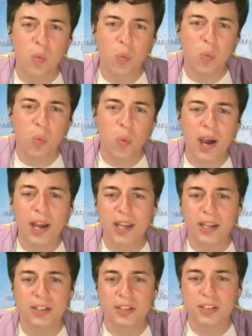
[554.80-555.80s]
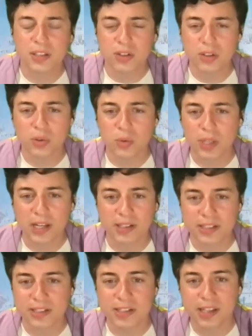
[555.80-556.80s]
why do you like
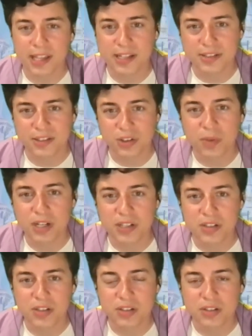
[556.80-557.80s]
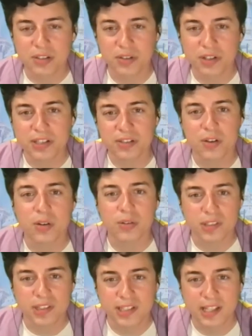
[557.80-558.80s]
Disneyland so much? You're an
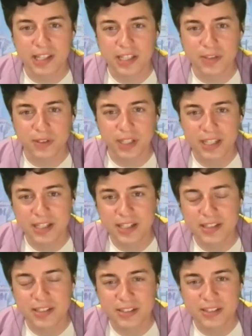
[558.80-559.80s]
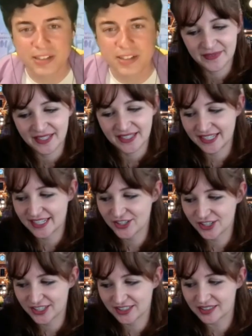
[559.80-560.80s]
adult. Disneyland's for kids. I
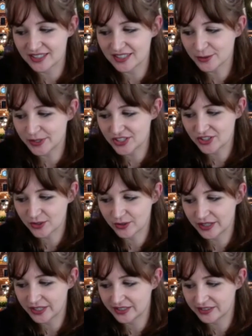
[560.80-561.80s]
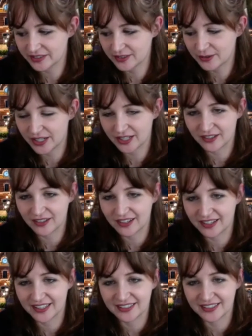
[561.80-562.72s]
actually get this question quite a lot.